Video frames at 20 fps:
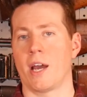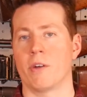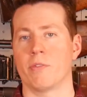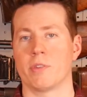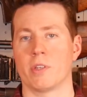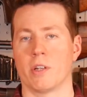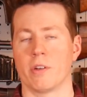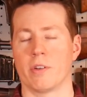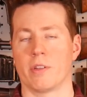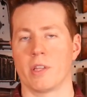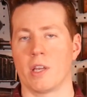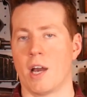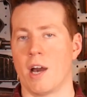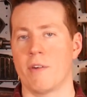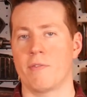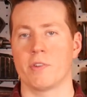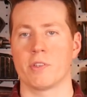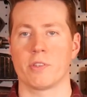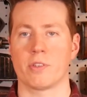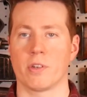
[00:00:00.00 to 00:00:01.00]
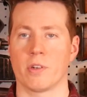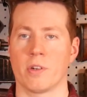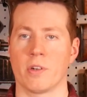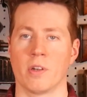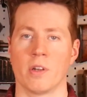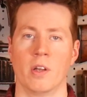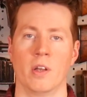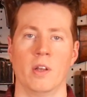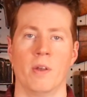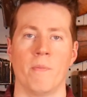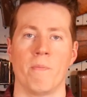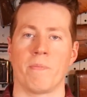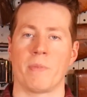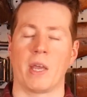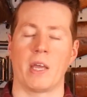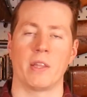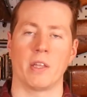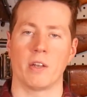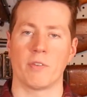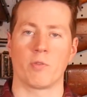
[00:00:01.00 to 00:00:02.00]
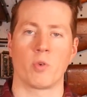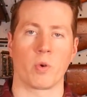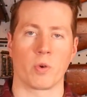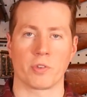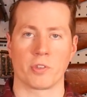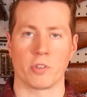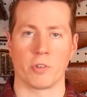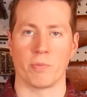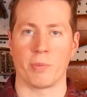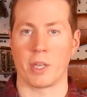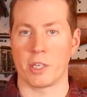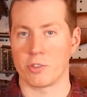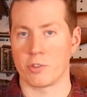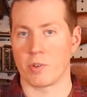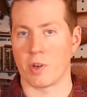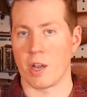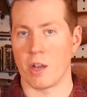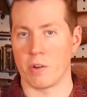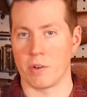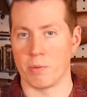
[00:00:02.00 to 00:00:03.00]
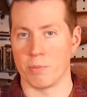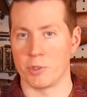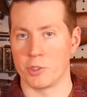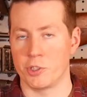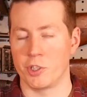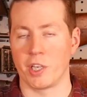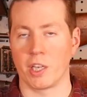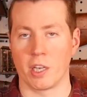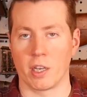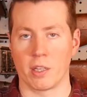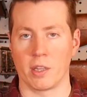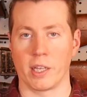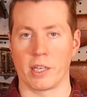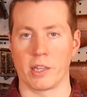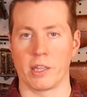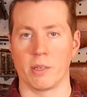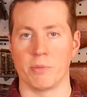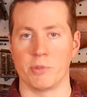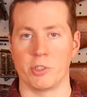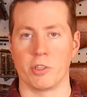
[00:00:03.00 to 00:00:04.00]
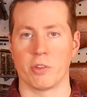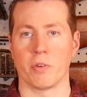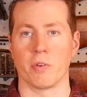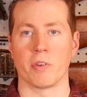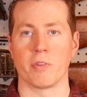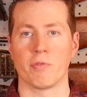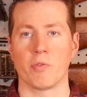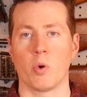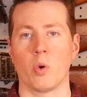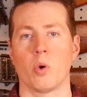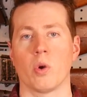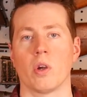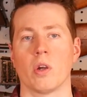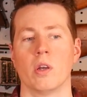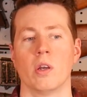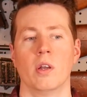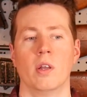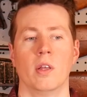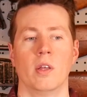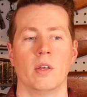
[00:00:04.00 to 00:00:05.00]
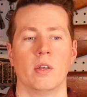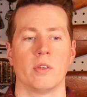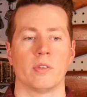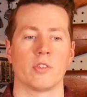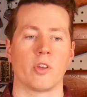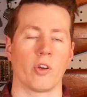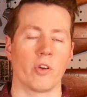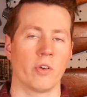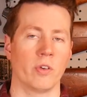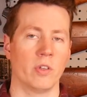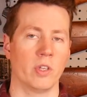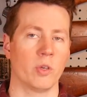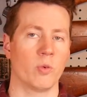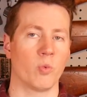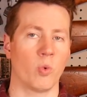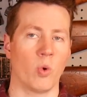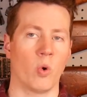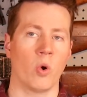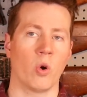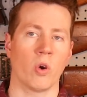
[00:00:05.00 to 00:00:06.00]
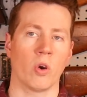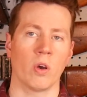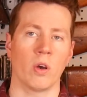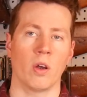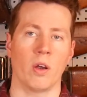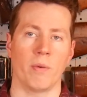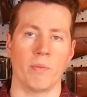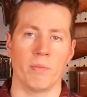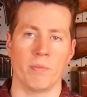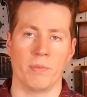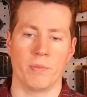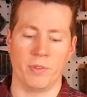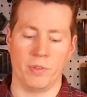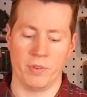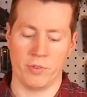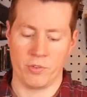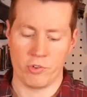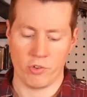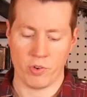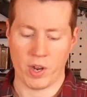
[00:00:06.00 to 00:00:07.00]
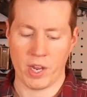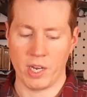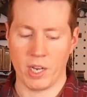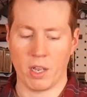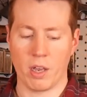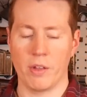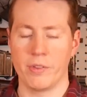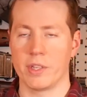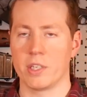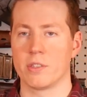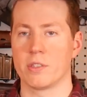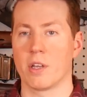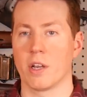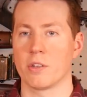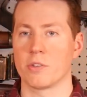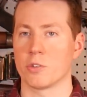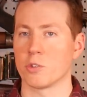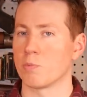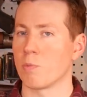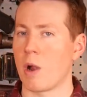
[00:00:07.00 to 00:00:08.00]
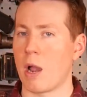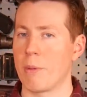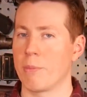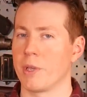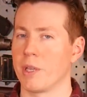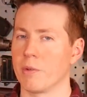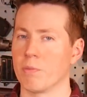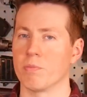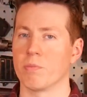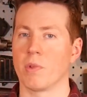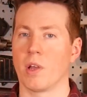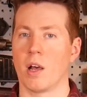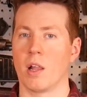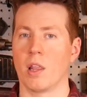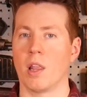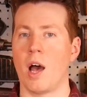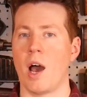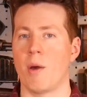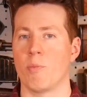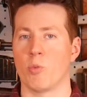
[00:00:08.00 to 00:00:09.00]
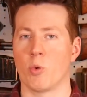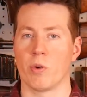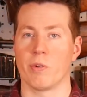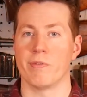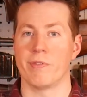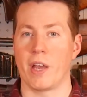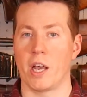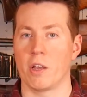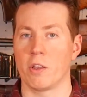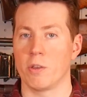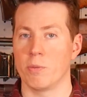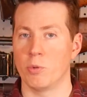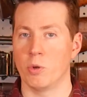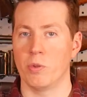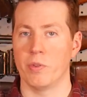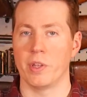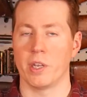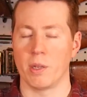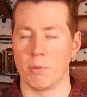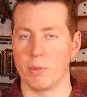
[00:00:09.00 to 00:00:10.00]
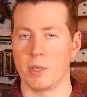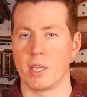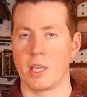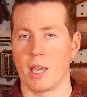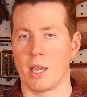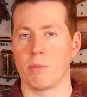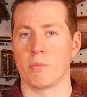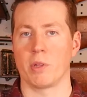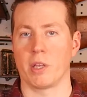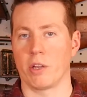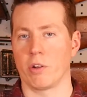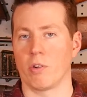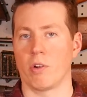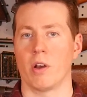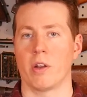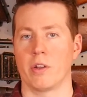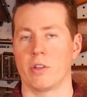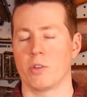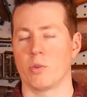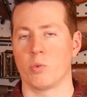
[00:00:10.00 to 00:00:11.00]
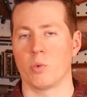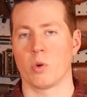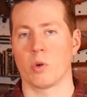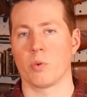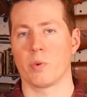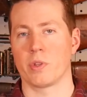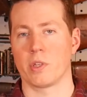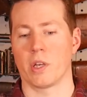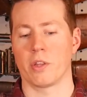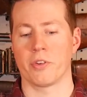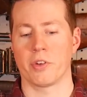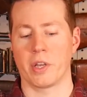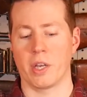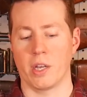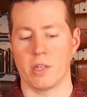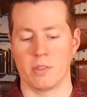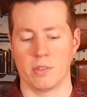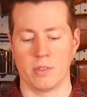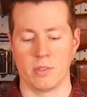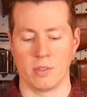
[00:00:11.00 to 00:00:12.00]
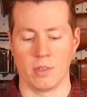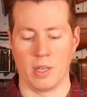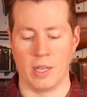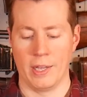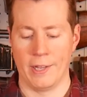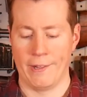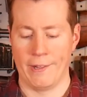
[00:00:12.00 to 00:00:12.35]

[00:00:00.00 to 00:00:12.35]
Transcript: out there to the officer. And then, of course, they're based around a machine gun like the MG34. So early war, the training on these guns was probably a lot more valuable than it became later on in the war with other guns.